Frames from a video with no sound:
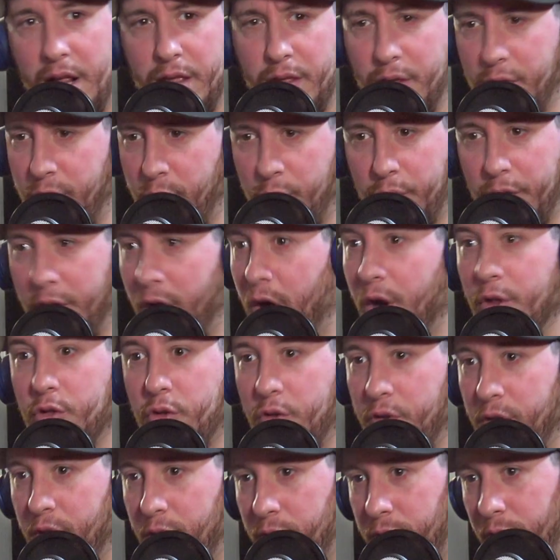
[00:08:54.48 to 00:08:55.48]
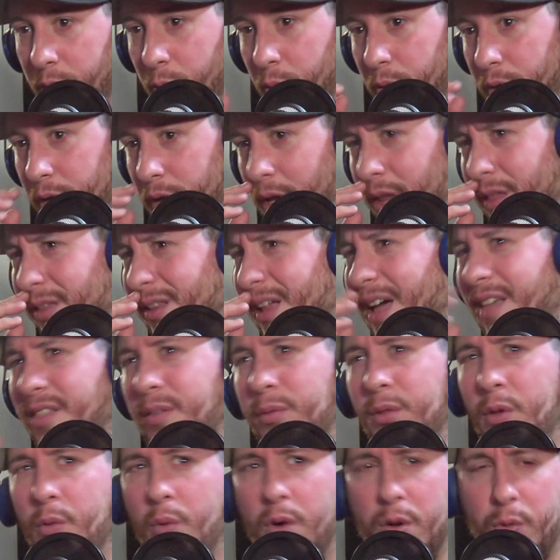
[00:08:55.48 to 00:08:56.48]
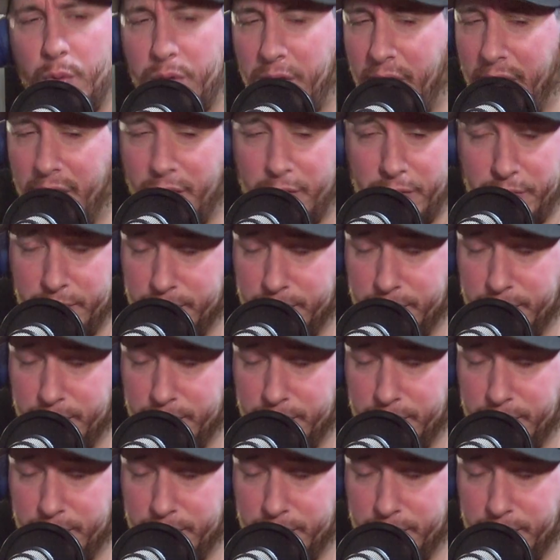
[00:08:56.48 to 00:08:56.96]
And this is 100 years they won. Yeah, the last thing they won was they